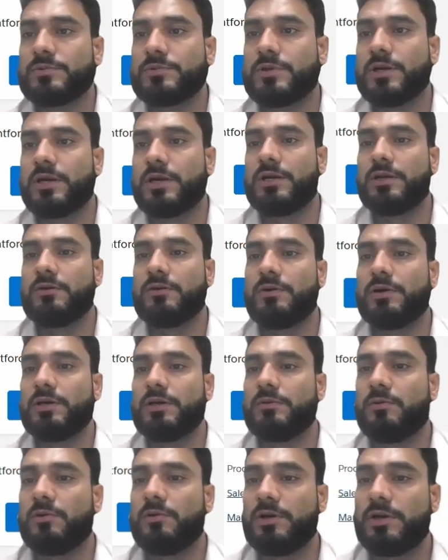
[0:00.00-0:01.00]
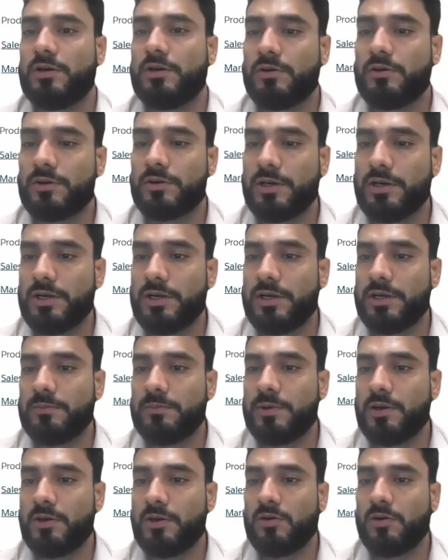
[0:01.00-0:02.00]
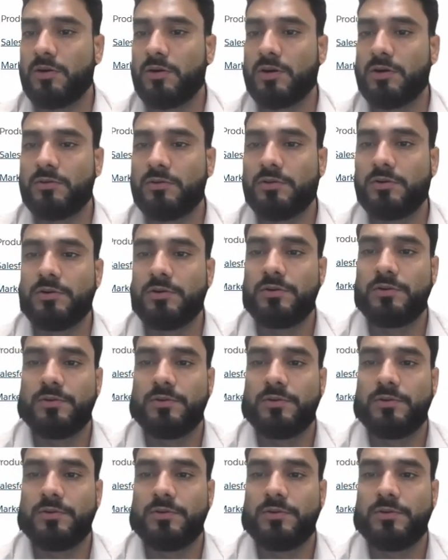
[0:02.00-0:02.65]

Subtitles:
So right now I have already logged in. Let me log out.